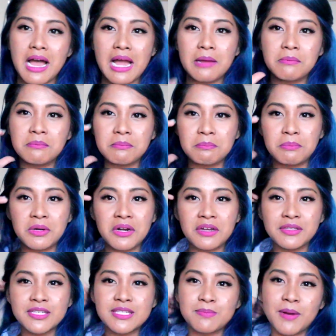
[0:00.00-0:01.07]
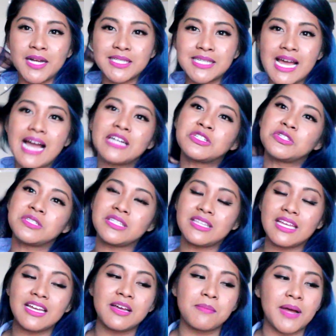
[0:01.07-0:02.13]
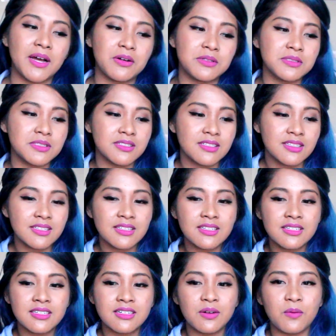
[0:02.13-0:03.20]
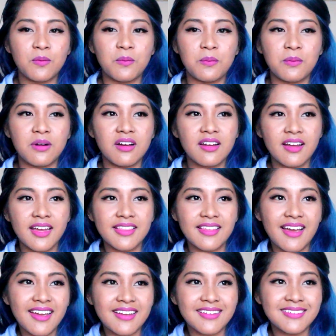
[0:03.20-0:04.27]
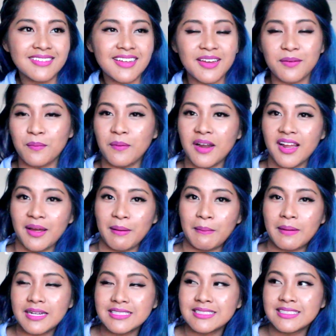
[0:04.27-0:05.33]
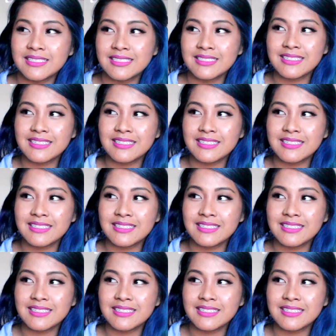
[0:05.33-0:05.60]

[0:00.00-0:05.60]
I'm put on the spot to actually think about what I like and what I want.